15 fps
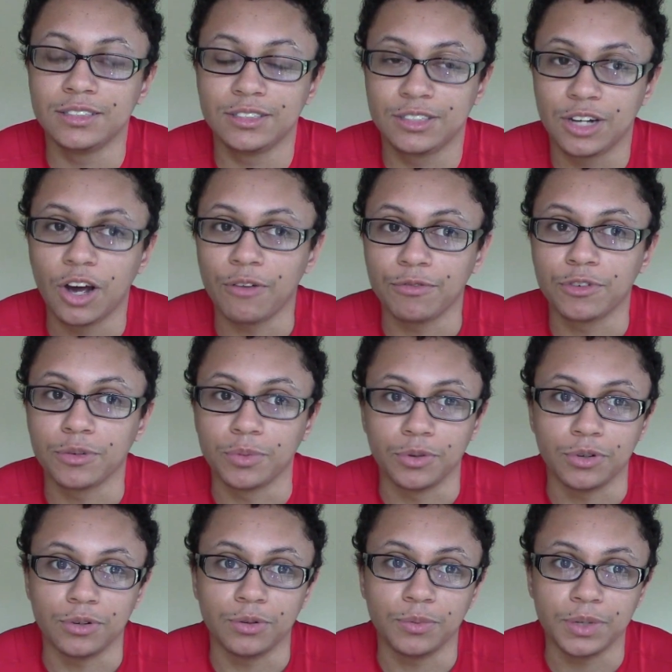
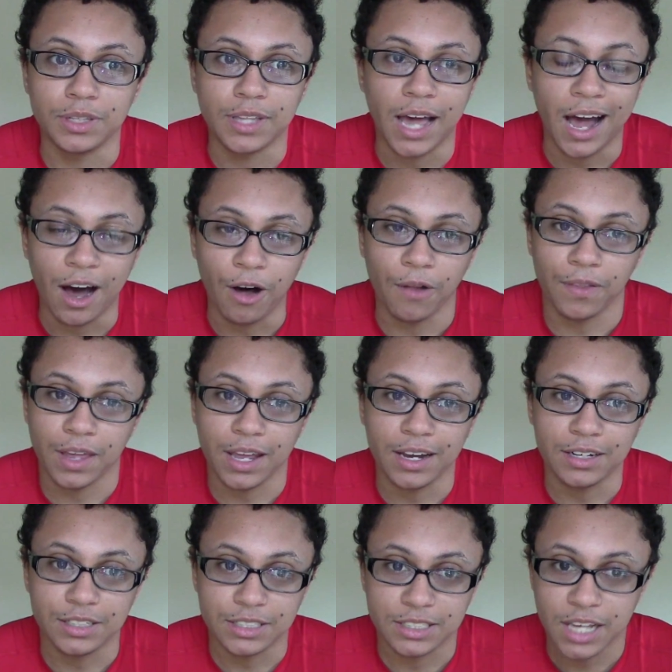comfortable with how they
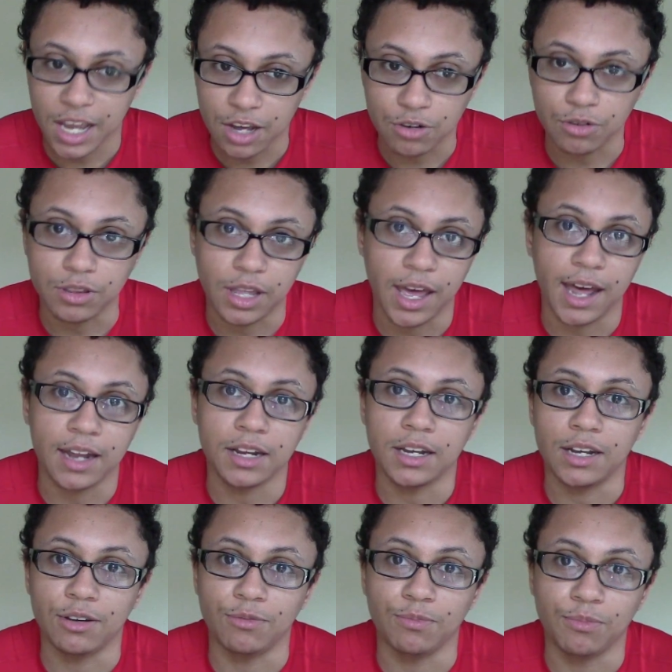just handled that
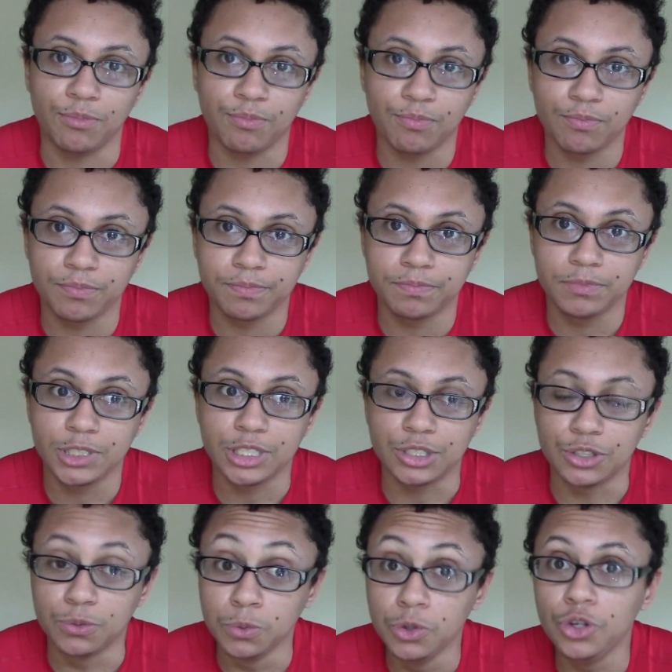and
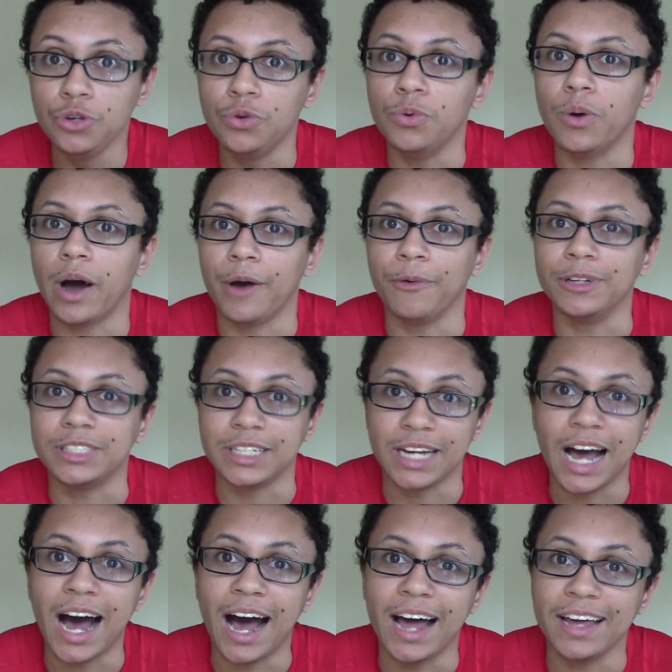just knew I was a
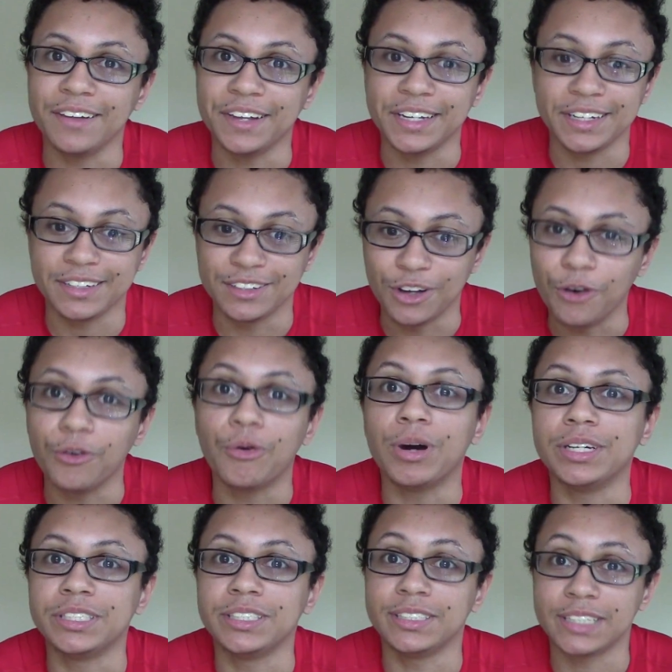guy, like no
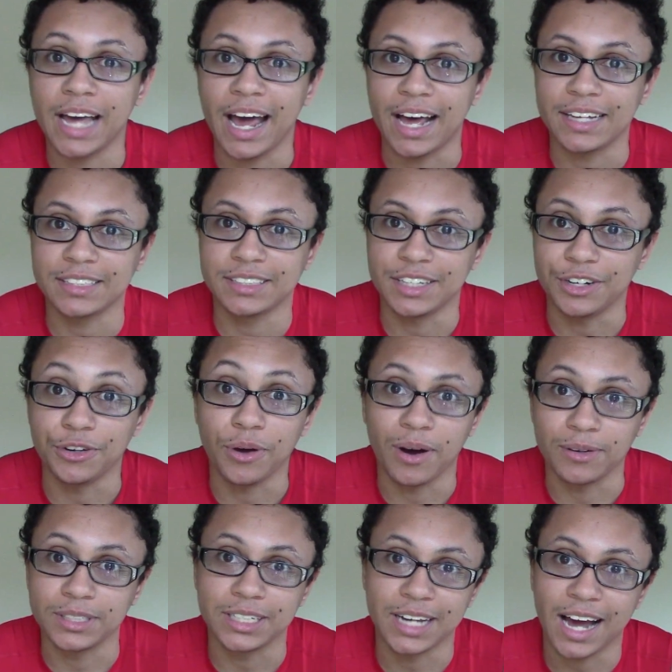questions asked. They knew I
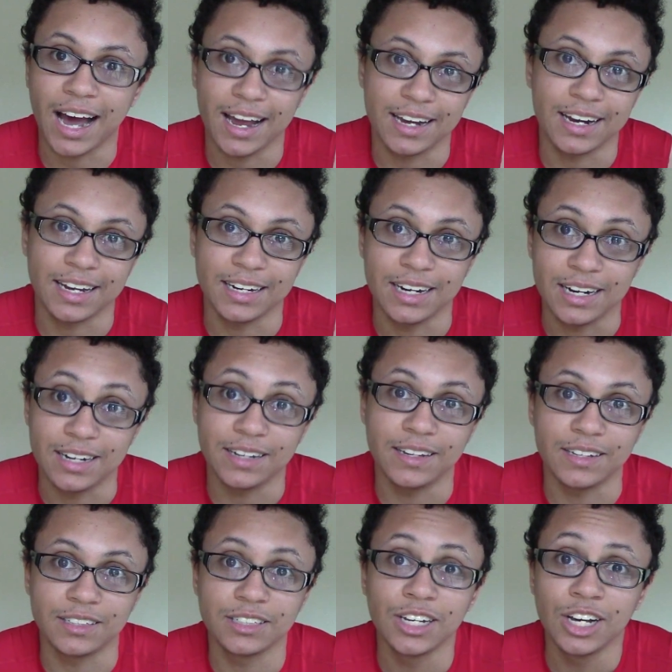was a guy and I needed
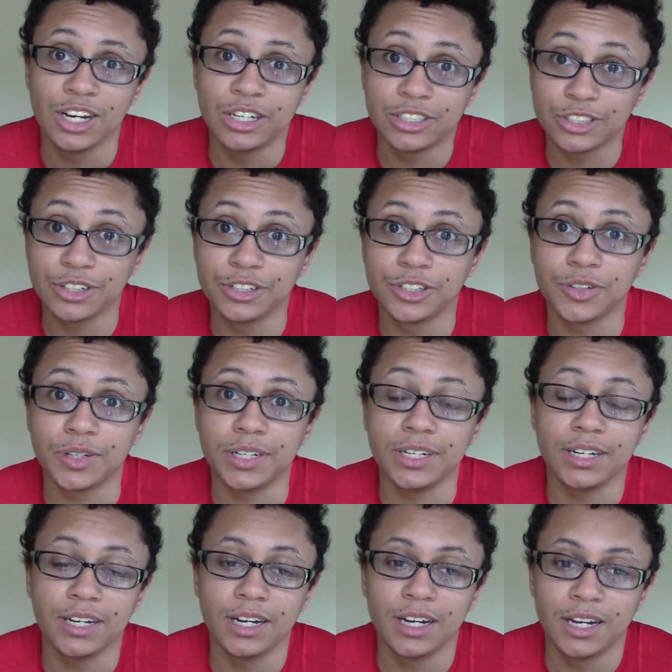this surgery
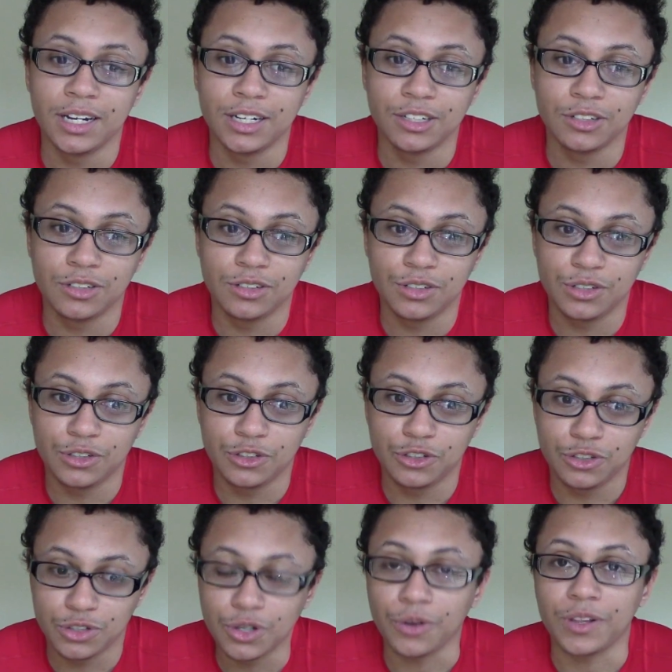
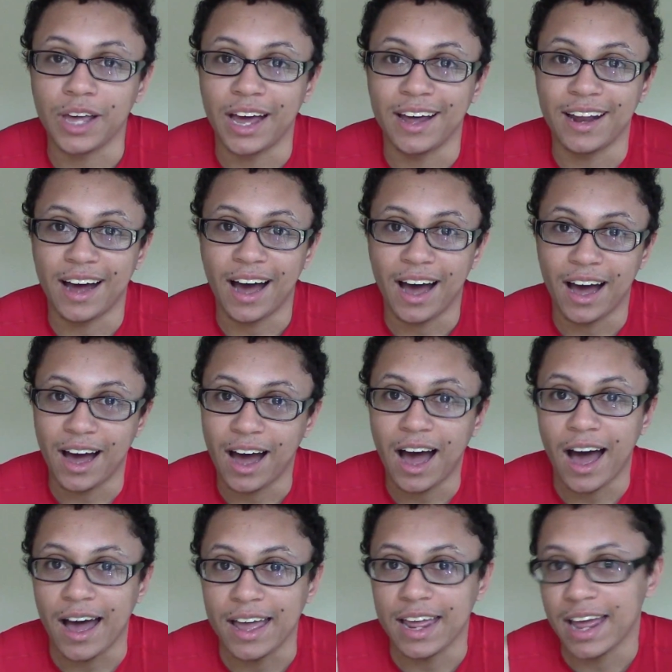so that
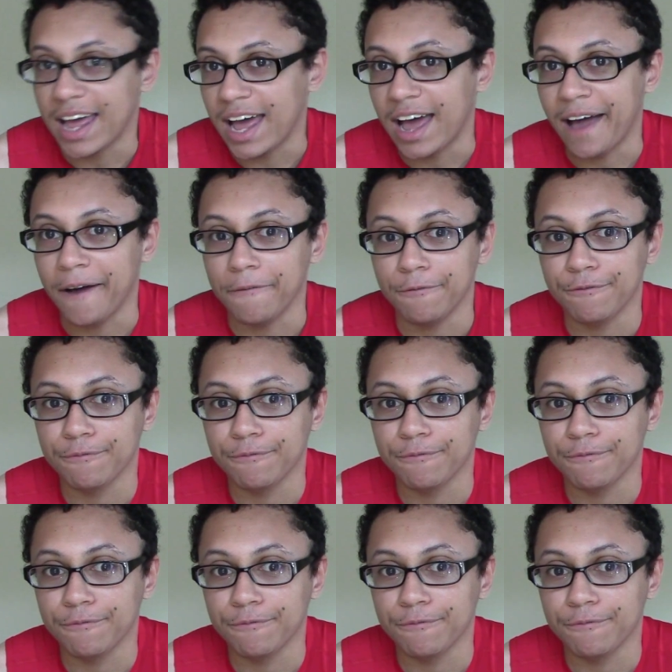I have